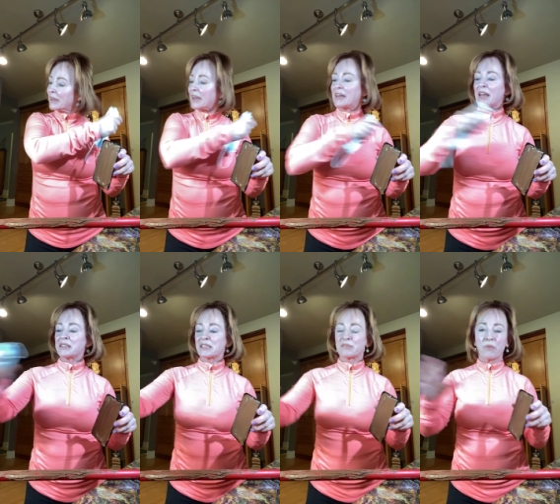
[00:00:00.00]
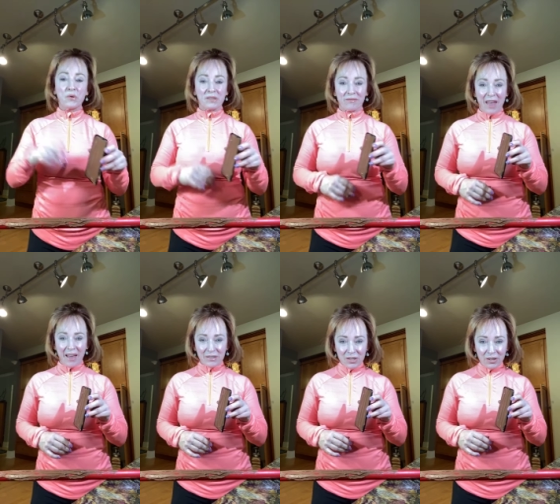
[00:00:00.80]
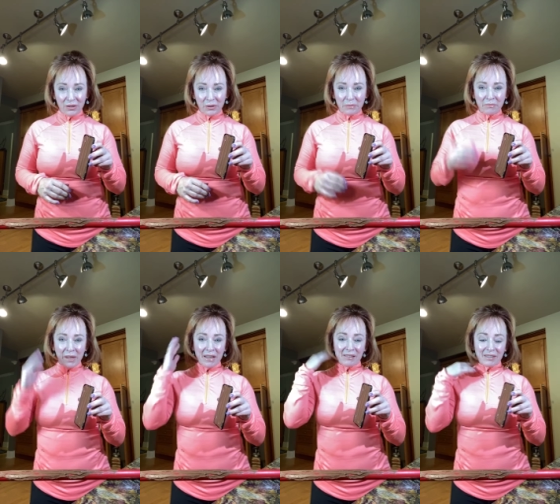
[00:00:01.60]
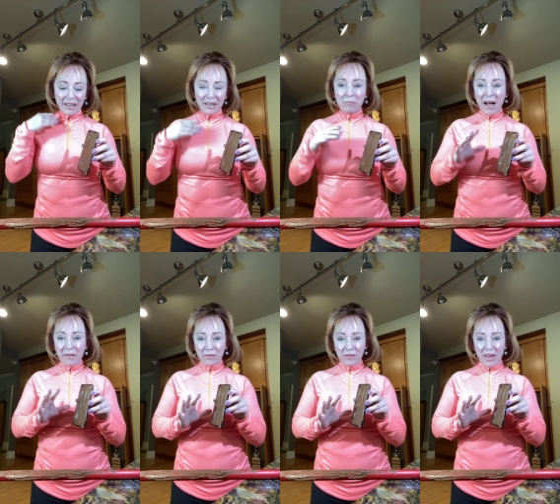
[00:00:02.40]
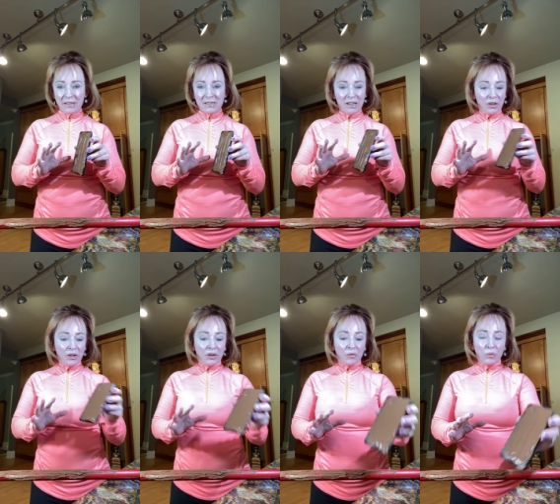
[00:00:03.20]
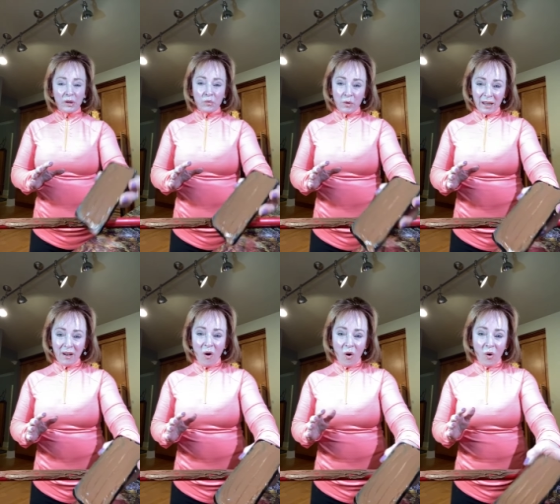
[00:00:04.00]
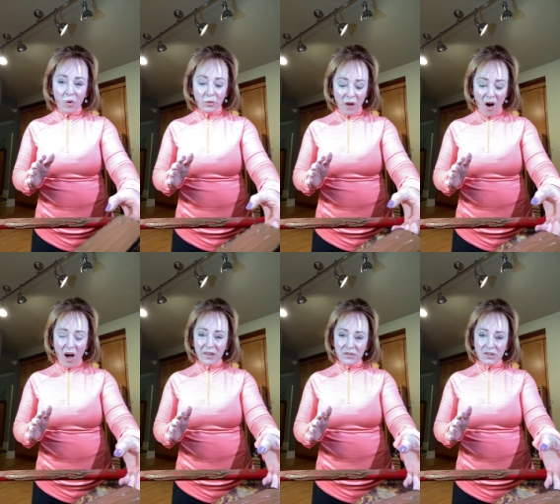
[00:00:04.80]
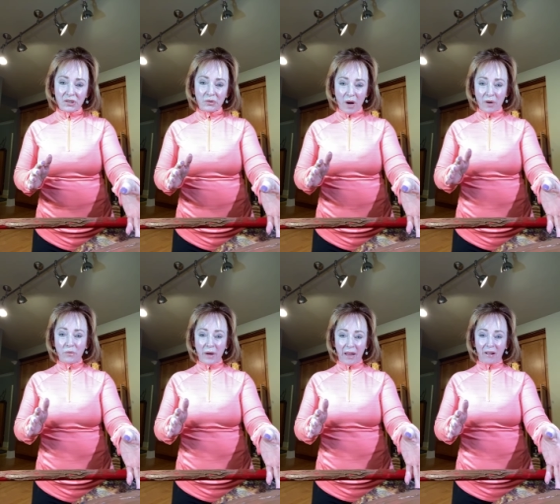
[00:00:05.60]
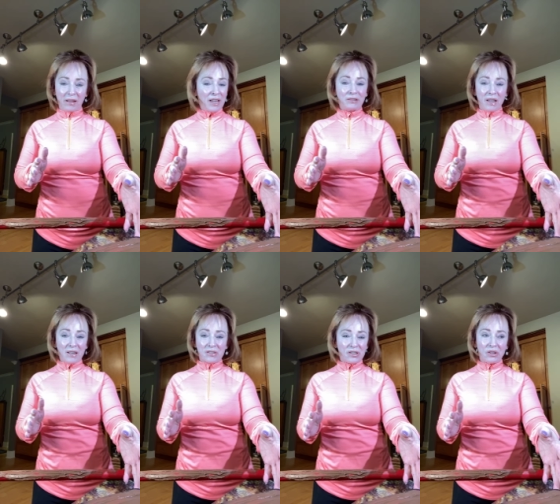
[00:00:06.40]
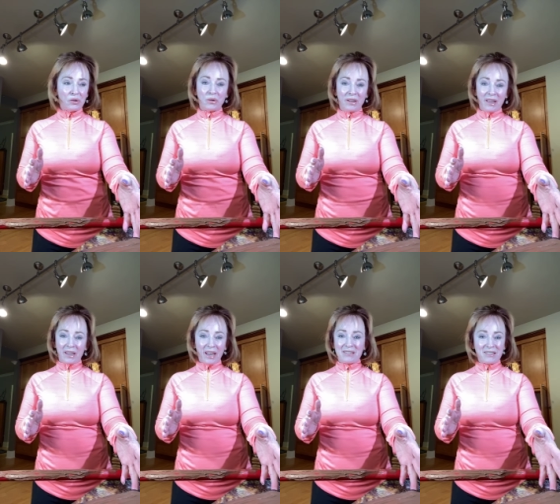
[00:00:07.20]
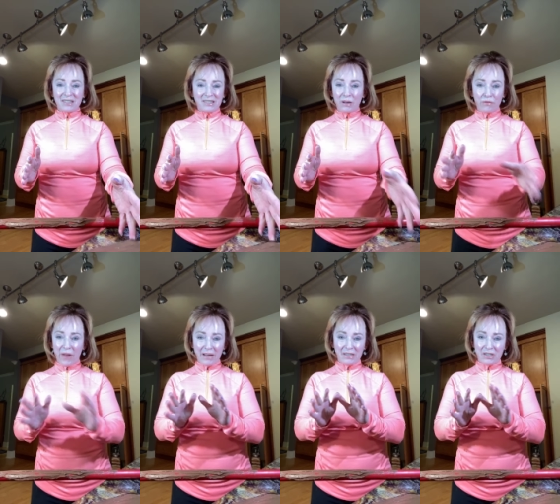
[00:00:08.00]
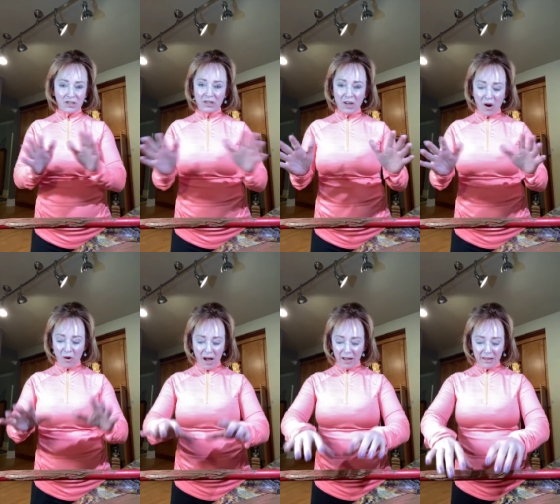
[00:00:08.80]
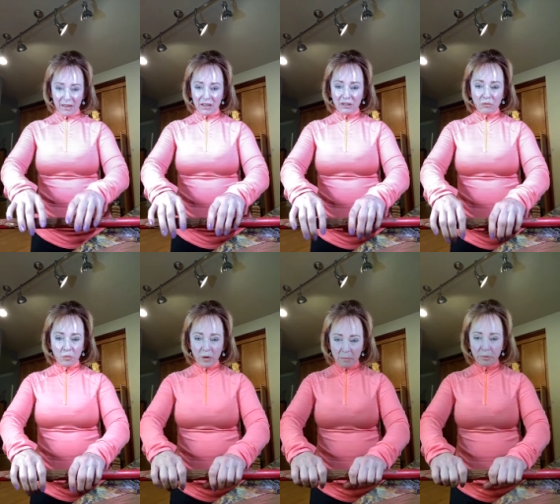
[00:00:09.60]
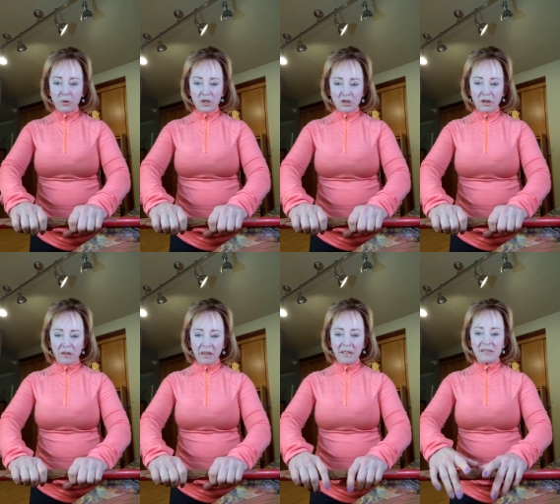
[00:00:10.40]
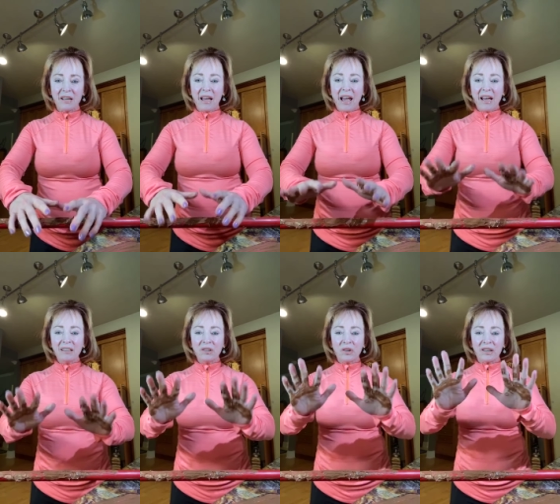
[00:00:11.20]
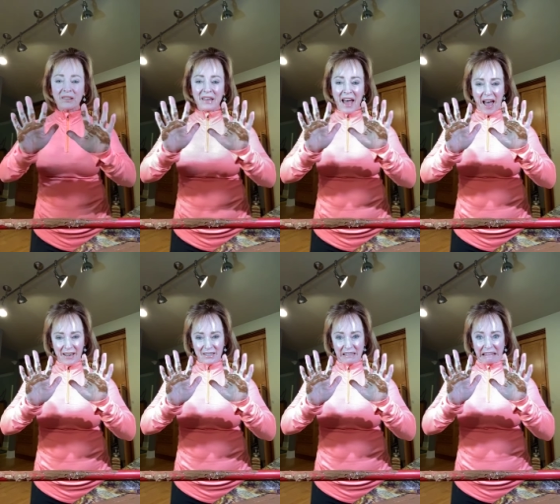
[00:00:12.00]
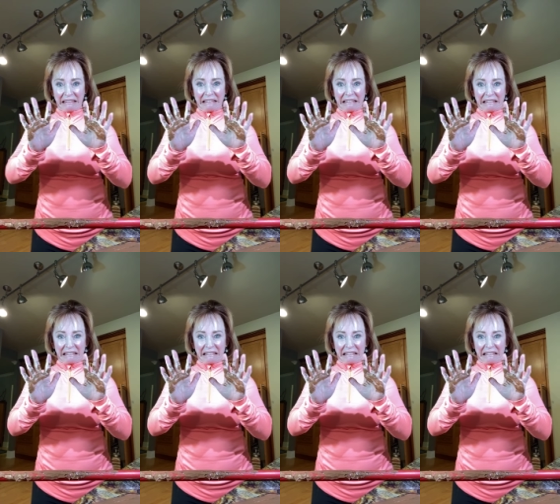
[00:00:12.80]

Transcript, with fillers: and I dispose of that too. Think about this. When we hold onto a rail, unless you can disinfect it to know uh, we push this and look at that. Ooh.